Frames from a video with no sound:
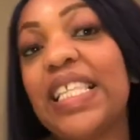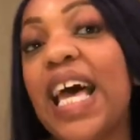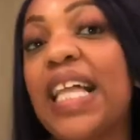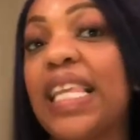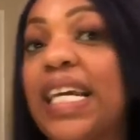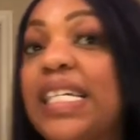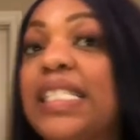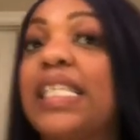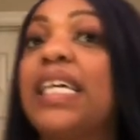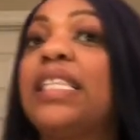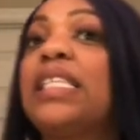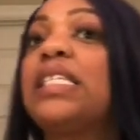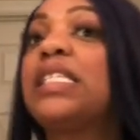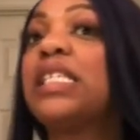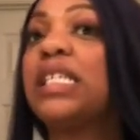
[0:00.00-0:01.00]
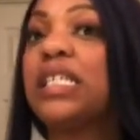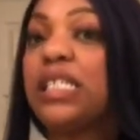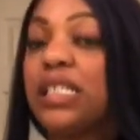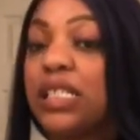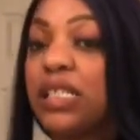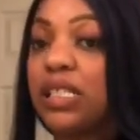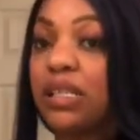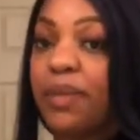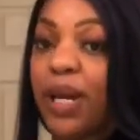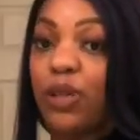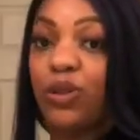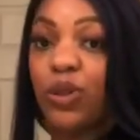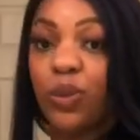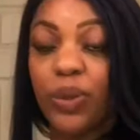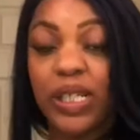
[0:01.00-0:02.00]
Like I said, this is
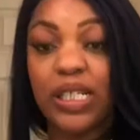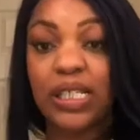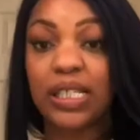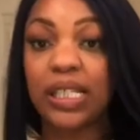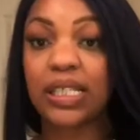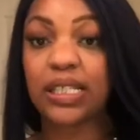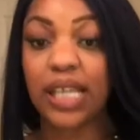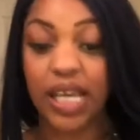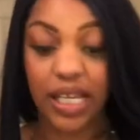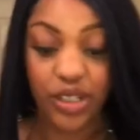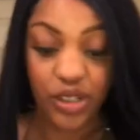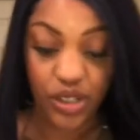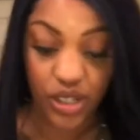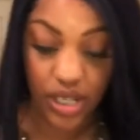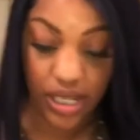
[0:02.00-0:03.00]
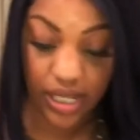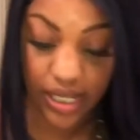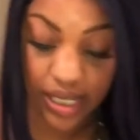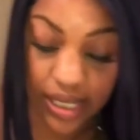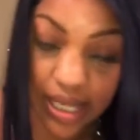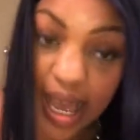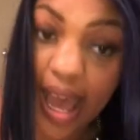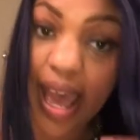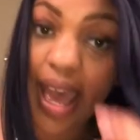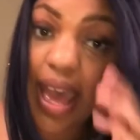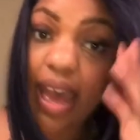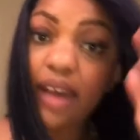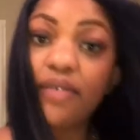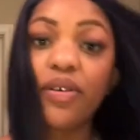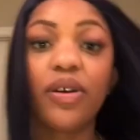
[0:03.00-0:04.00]
about 26 inches. I
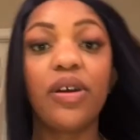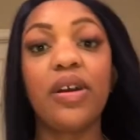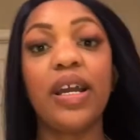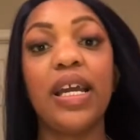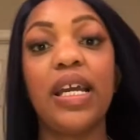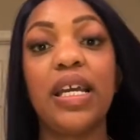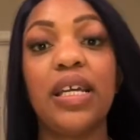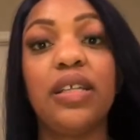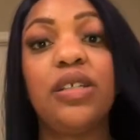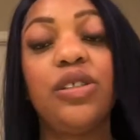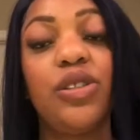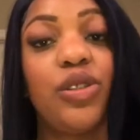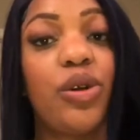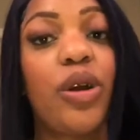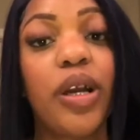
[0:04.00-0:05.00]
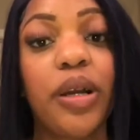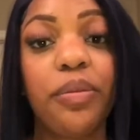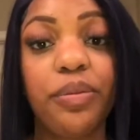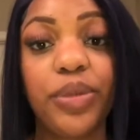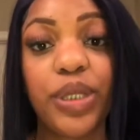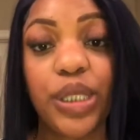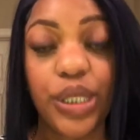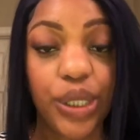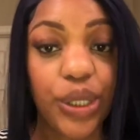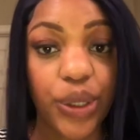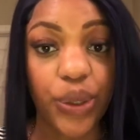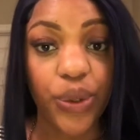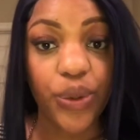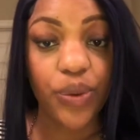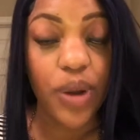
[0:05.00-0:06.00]
have her in dark
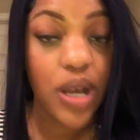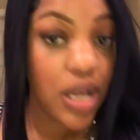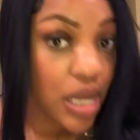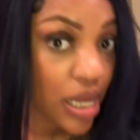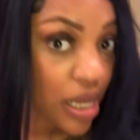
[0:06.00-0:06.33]
blue.